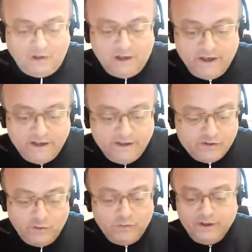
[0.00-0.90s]
leading.
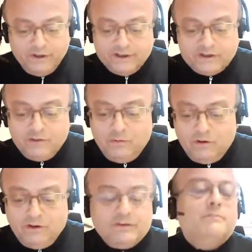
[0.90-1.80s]
So it is
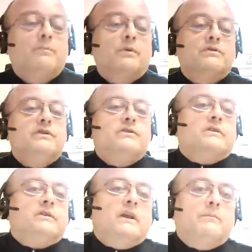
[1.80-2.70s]
the
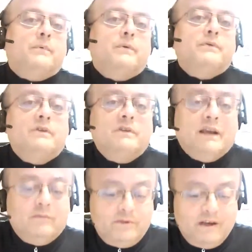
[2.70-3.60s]
procedural approach
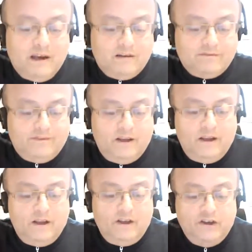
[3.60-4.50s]
that we have
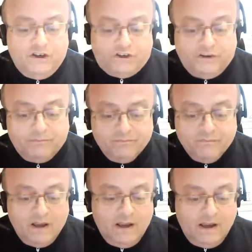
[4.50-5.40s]
here.
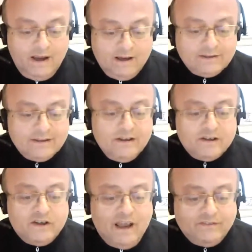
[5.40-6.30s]
And
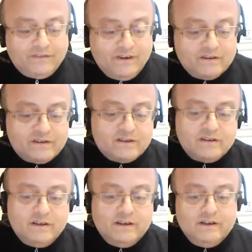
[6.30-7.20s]
Catherine's